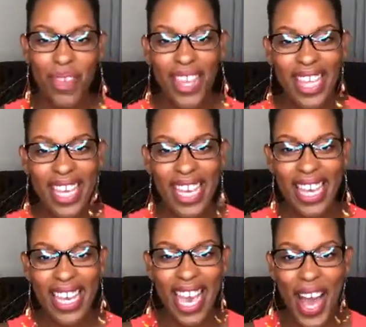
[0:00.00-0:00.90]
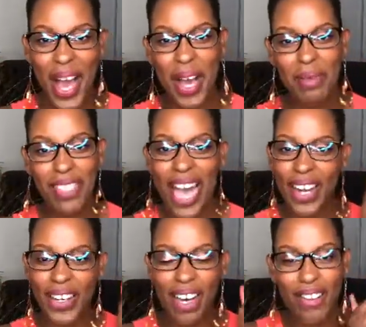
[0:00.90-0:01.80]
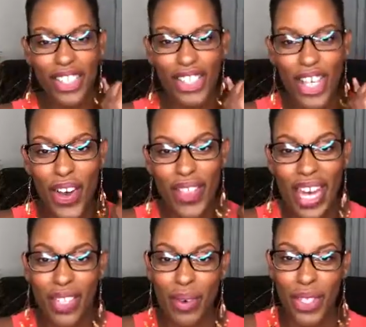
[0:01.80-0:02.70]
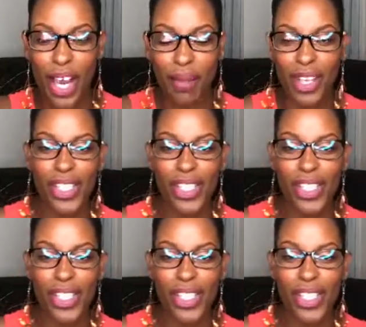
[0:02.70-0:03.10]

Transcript: the title of the show, that is what we're talking about.